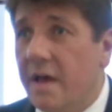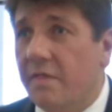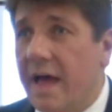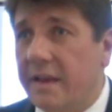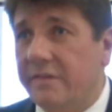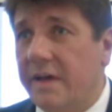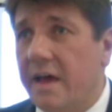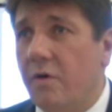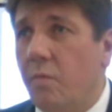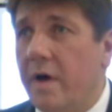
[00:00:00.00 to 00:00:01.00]
That
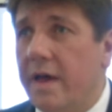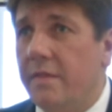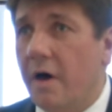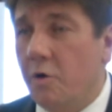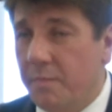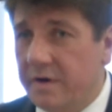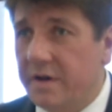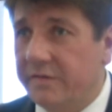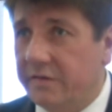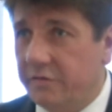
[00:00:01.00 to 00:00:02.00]
together with
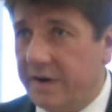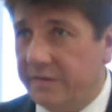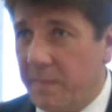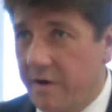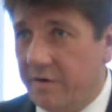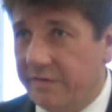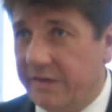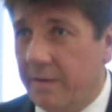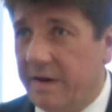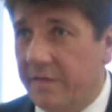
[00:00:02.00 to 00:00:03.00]
openness and
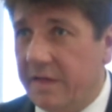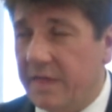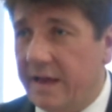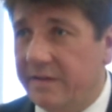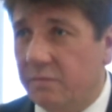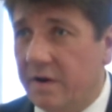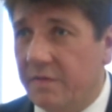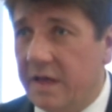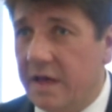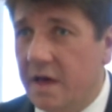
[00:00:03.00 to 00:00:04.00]
transparency. I think that is one
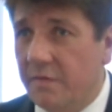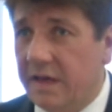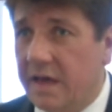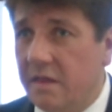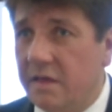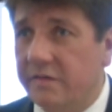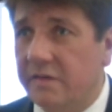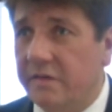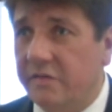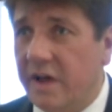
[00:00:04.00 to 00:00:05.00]
of the key
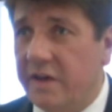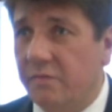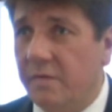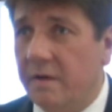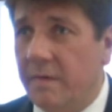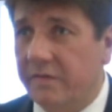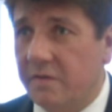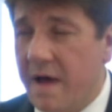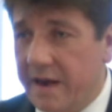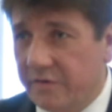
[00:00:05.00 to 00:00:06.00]
things that has changed
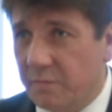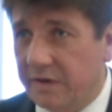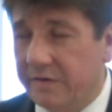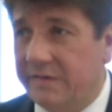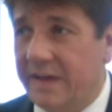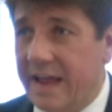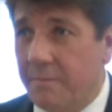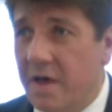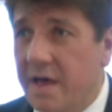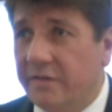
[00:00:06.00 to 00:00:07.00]
amongst the management team.